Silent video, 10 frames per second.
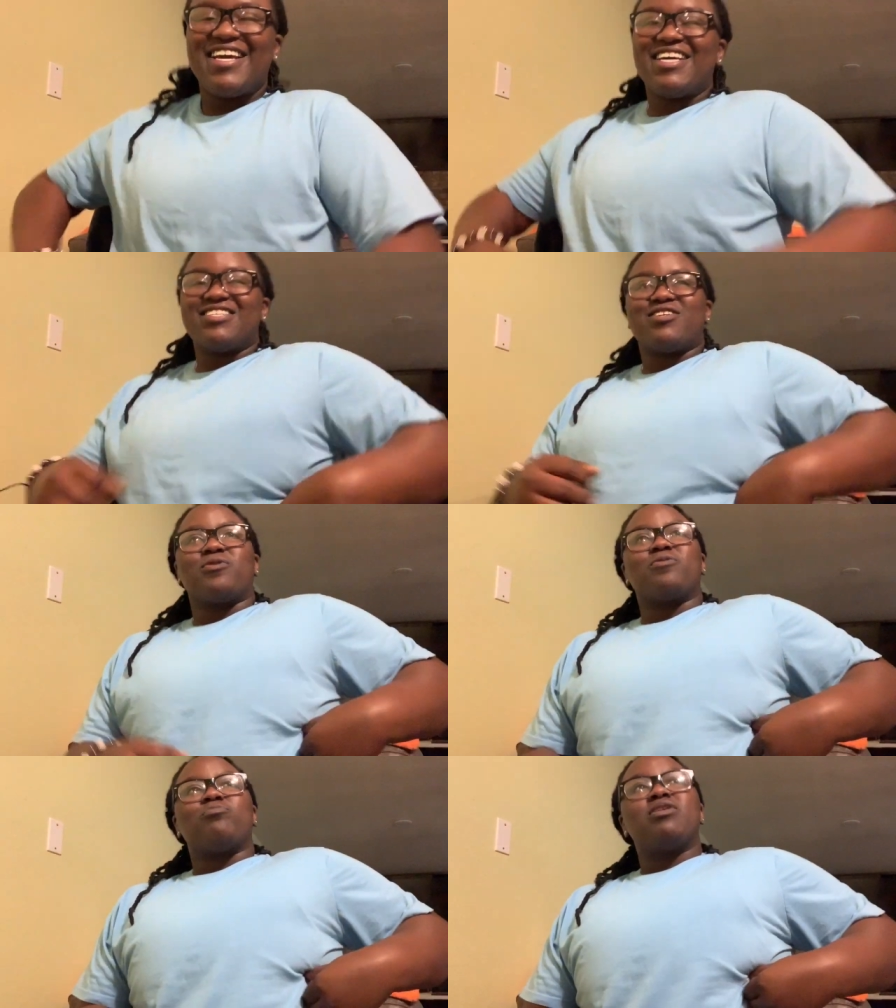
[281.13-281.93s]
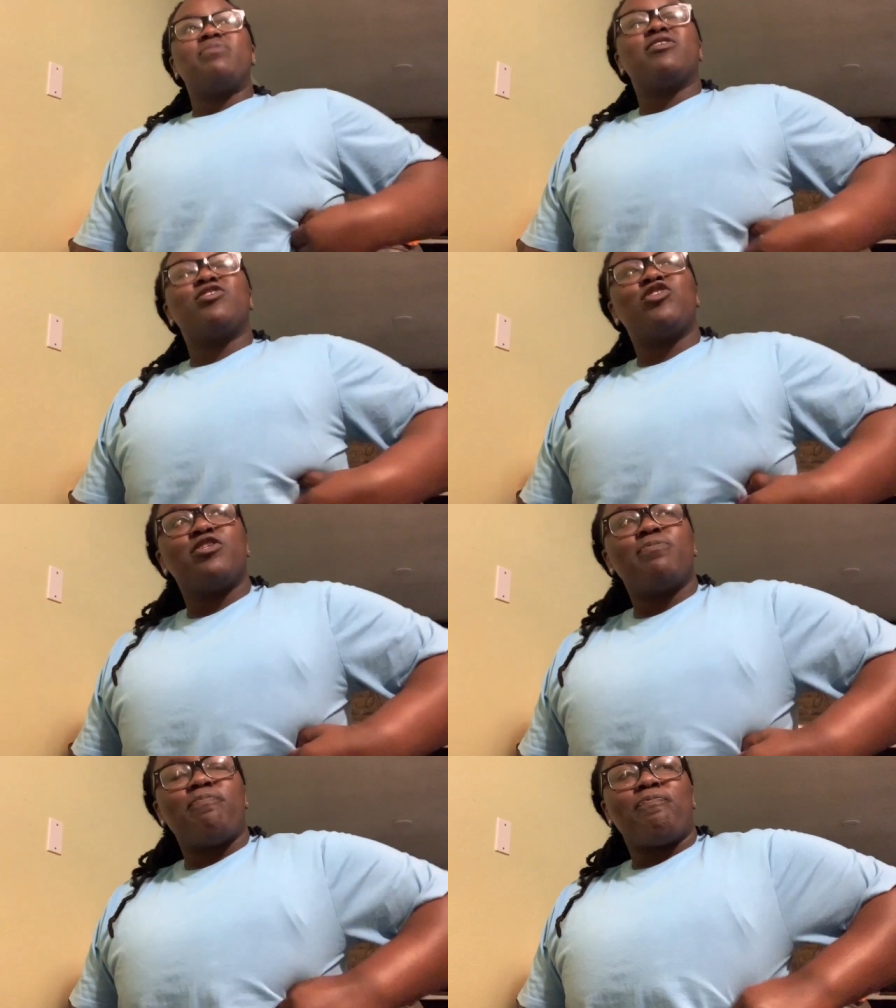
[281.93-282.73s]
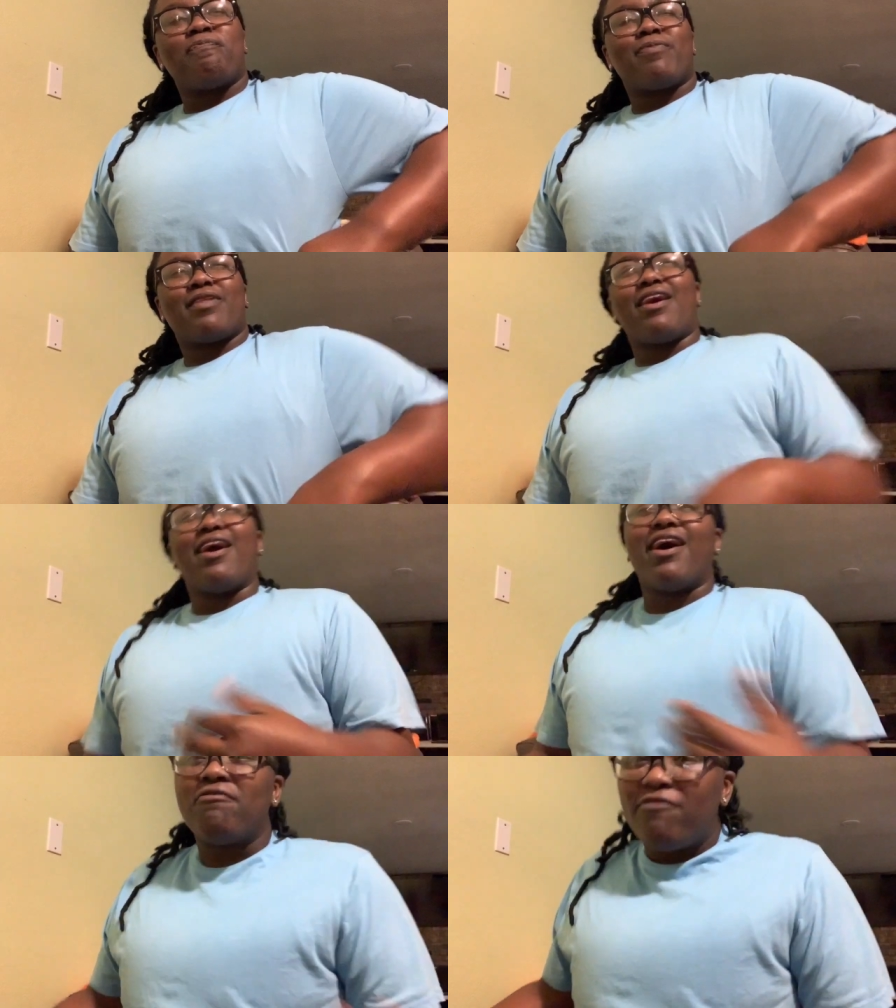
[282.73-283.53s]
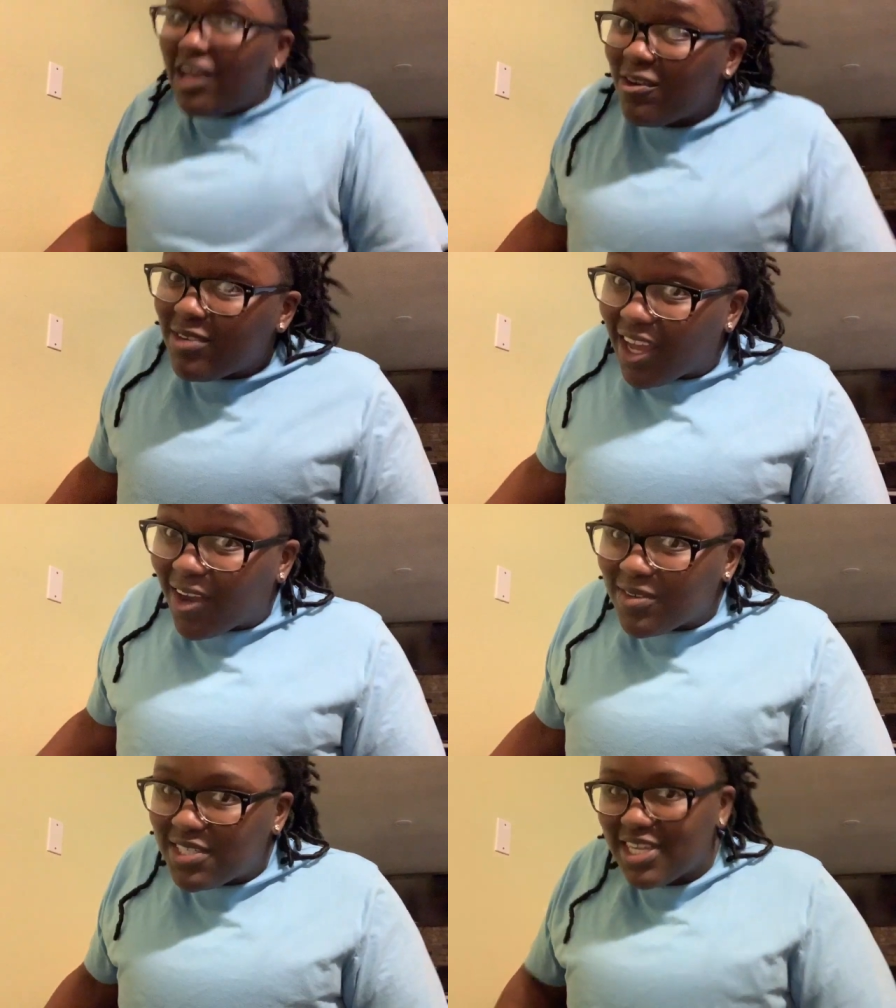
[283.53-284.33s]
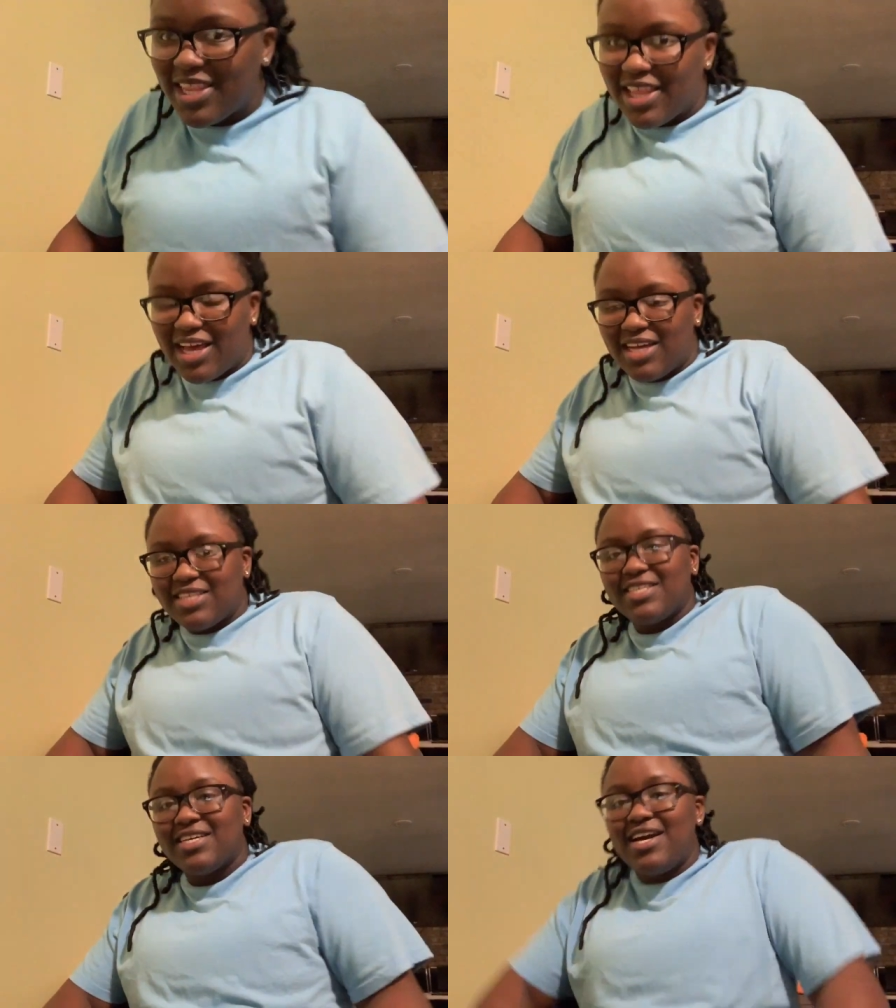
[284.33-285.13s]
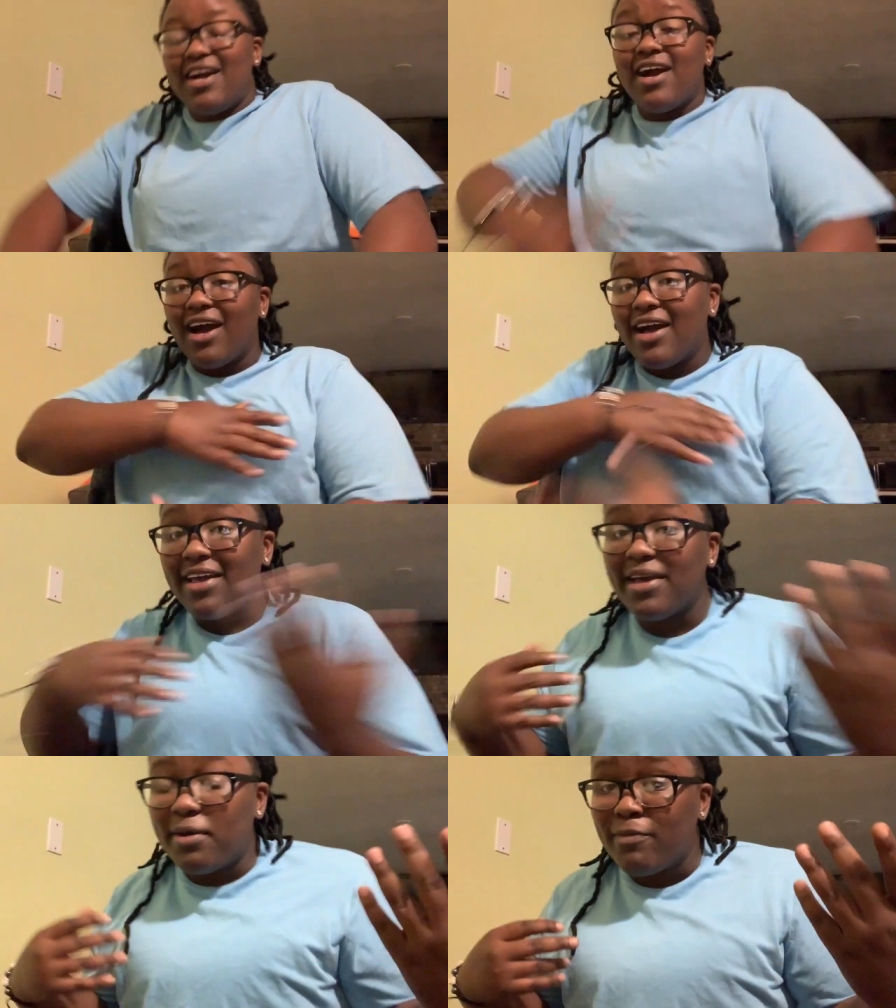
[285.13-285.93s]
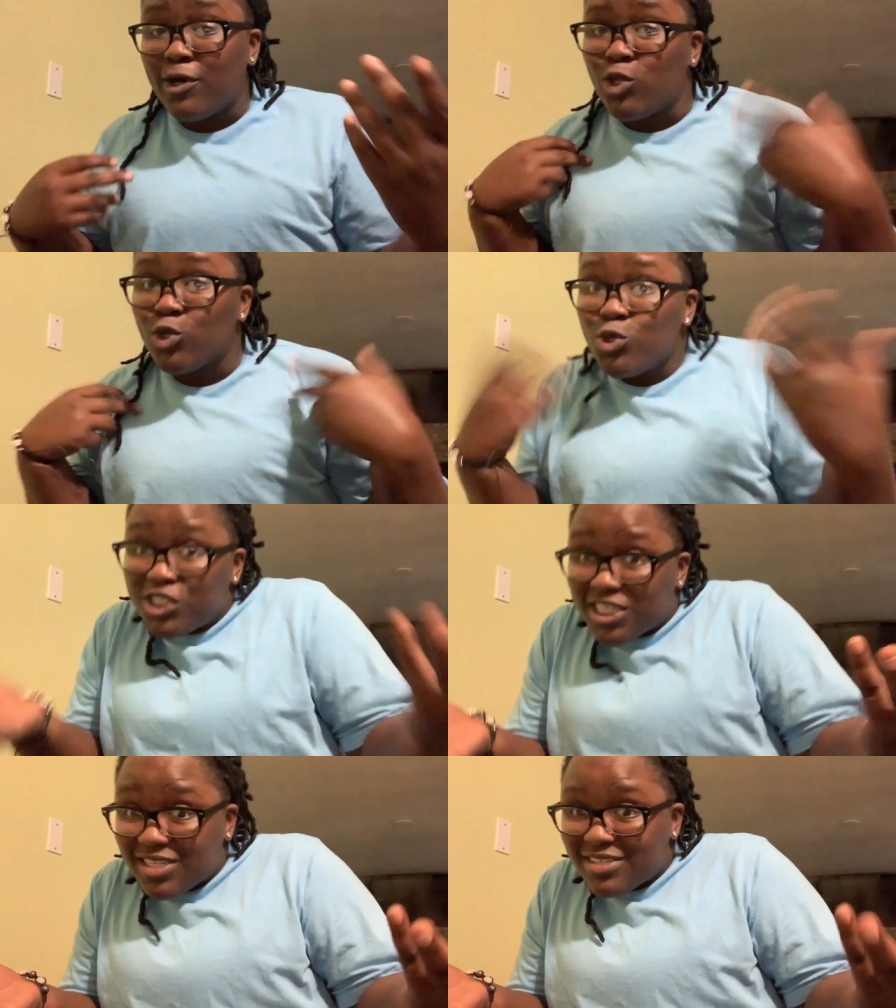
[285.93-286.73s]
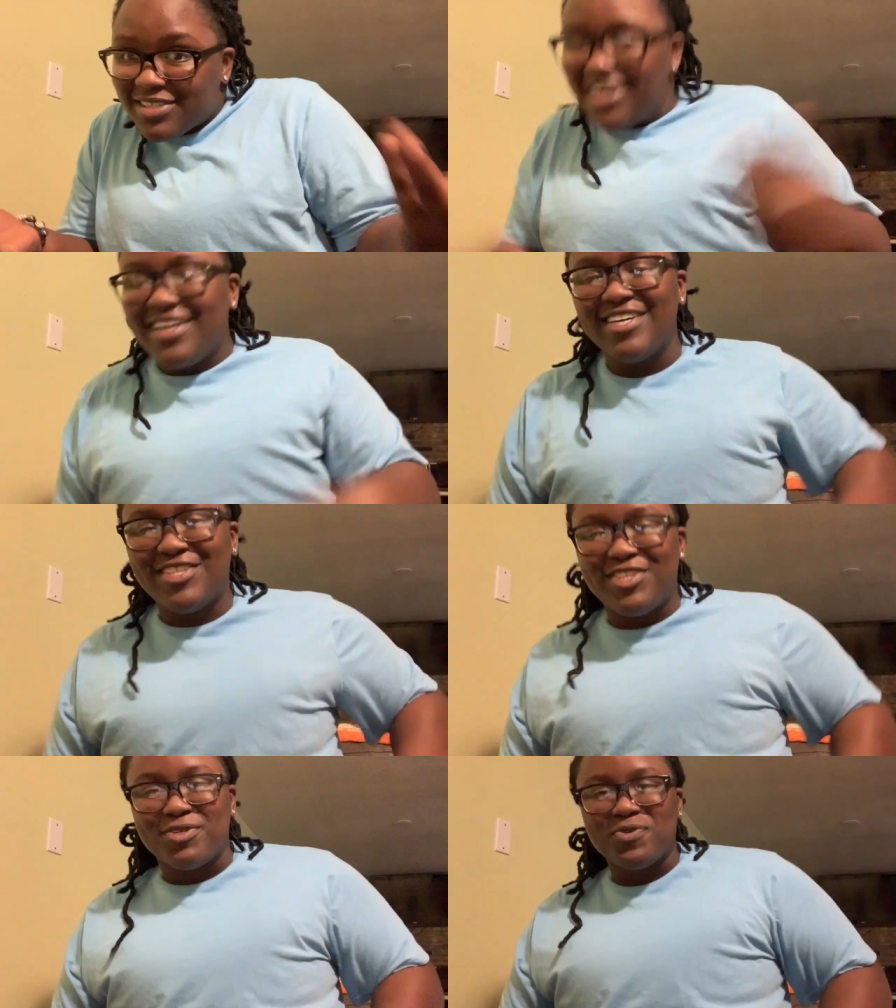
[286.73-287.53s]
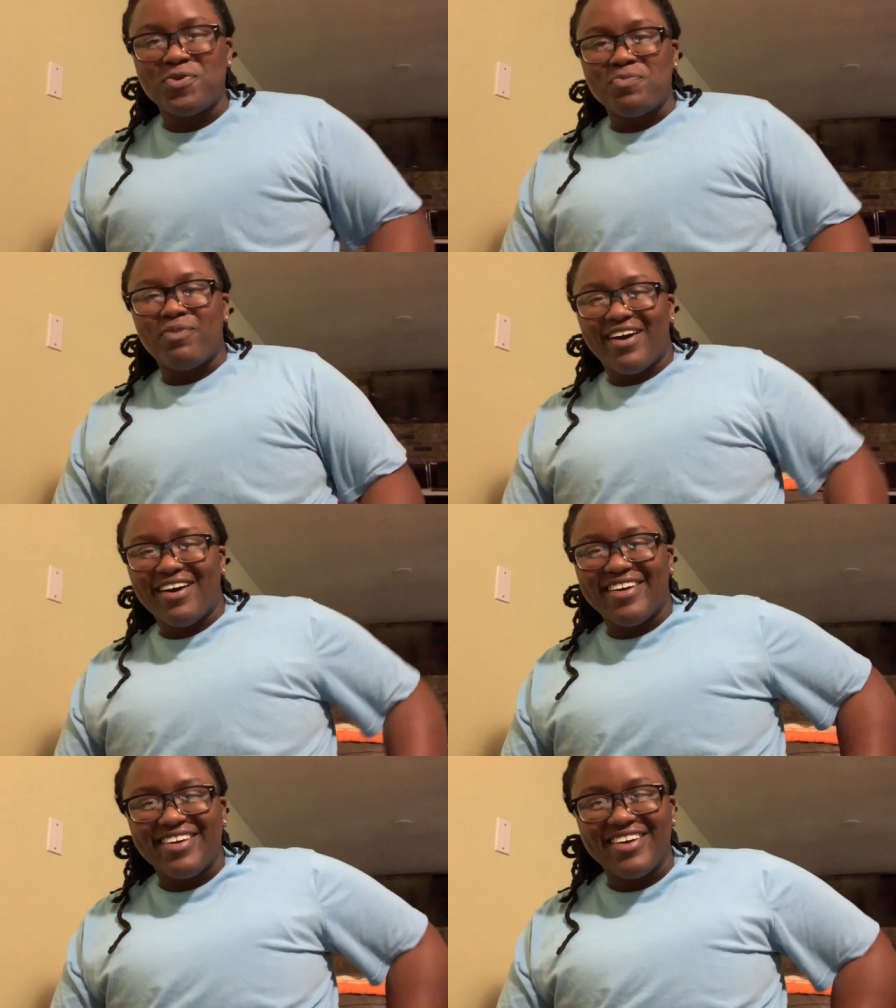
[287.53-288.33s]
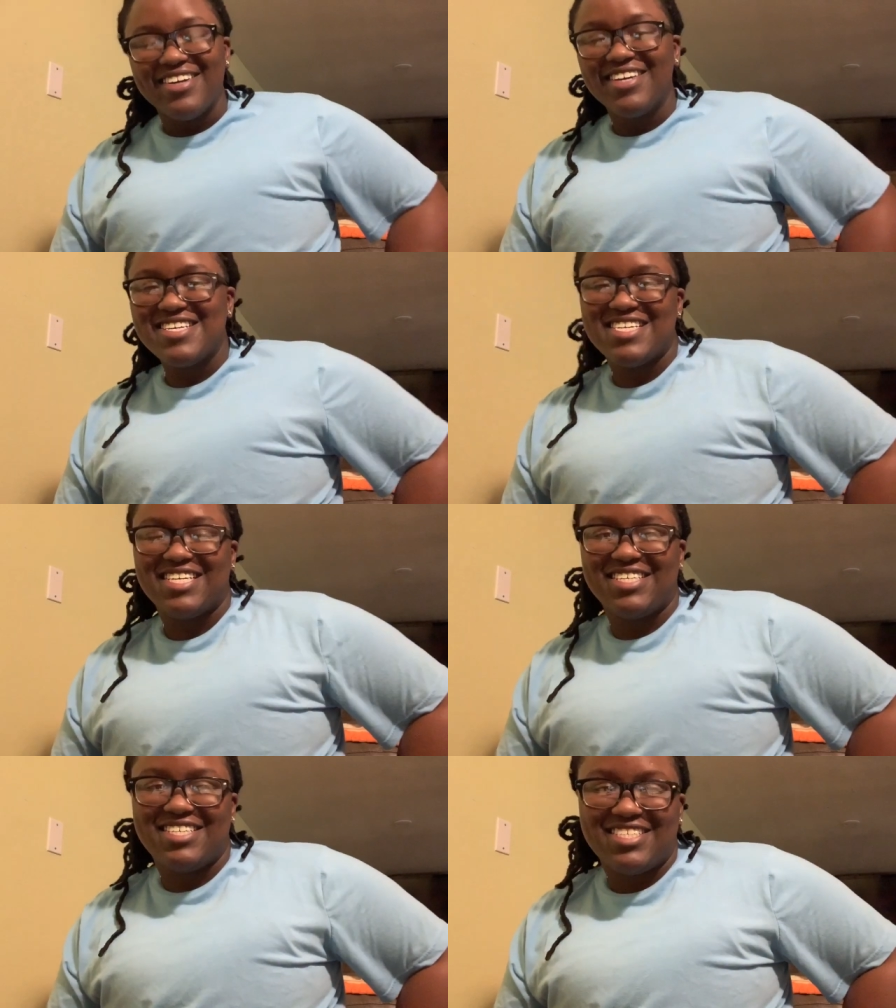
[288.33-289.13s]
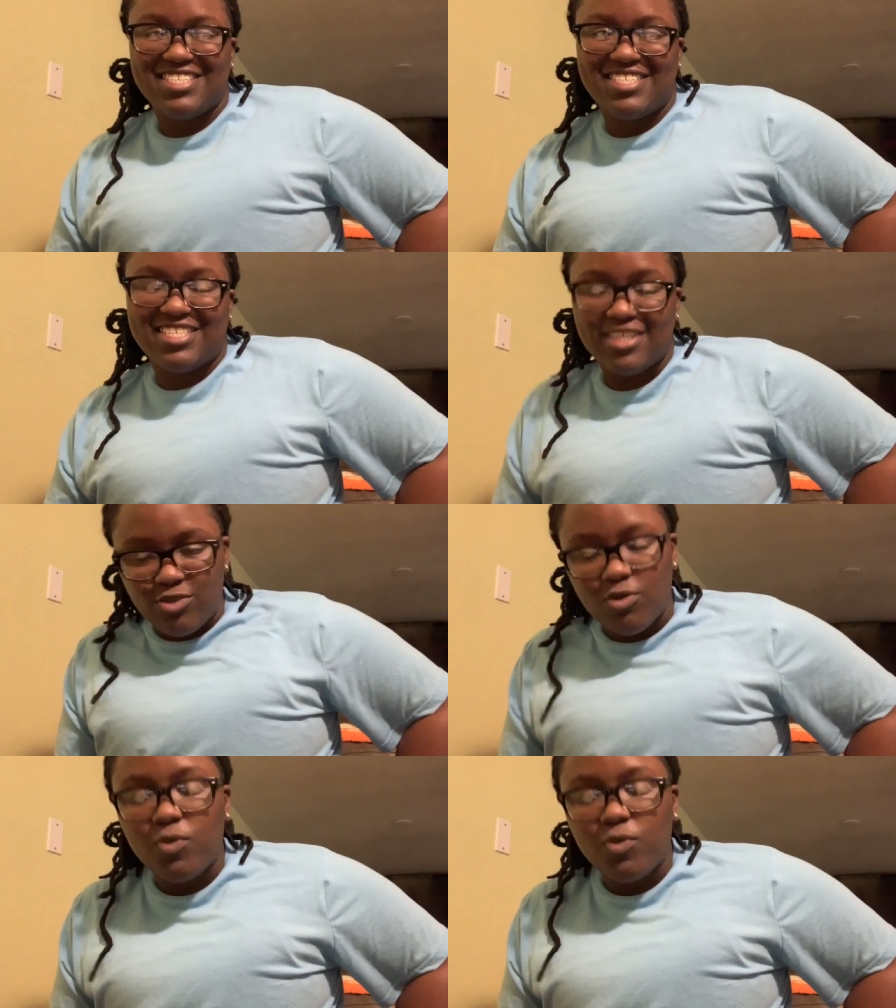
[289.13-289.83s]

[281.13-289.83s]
And so pretty much I found out that I am allergic to my testosterone.